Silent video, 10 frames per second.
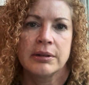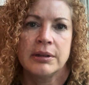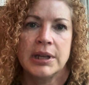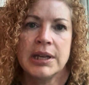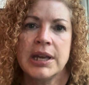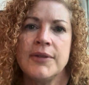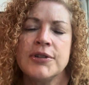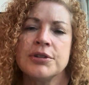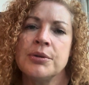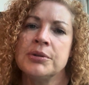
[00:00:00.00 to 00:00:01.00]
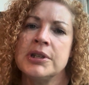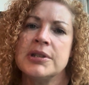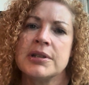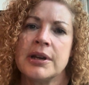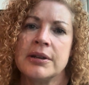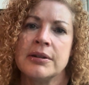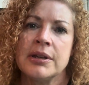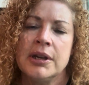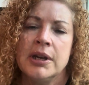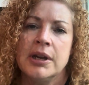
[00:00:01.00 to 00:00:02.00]
He gave his only son.
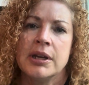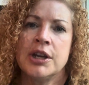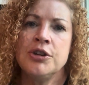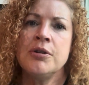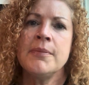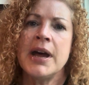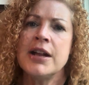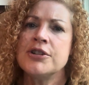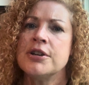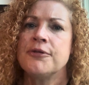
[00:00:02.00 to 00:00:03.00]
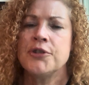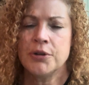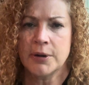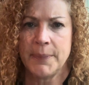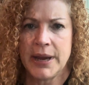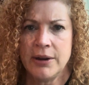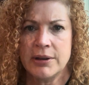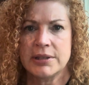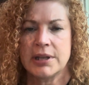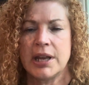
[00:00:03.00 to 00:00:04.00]
Can you imagine, if you're a
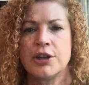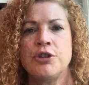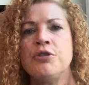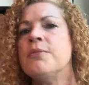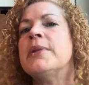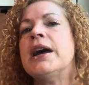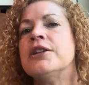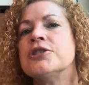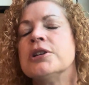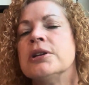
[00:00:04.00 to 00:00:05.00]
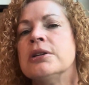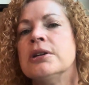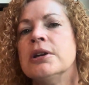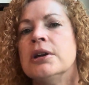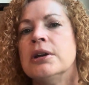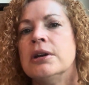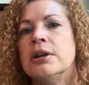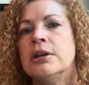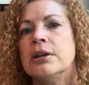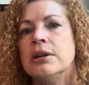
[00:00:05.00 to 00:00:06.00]
parent today, can you imagine
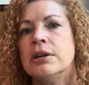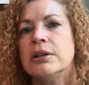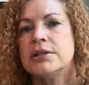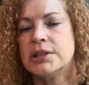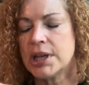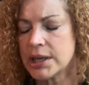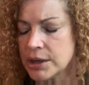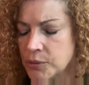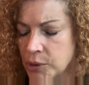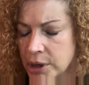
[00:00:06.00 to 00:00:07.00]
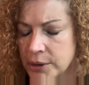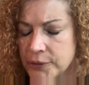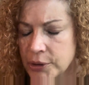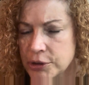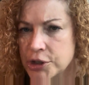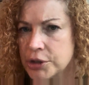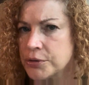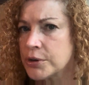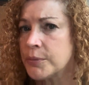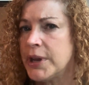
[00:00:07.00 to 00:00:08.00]
taking one of your
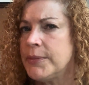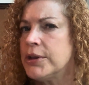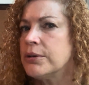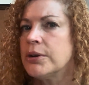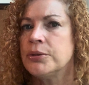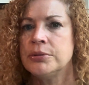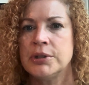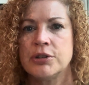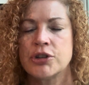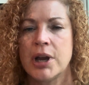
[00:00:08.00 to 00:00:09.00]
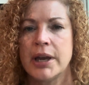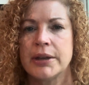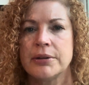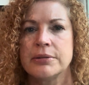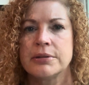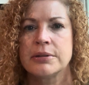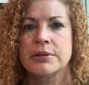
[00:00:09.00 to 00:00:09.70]
children, or maybe your only child,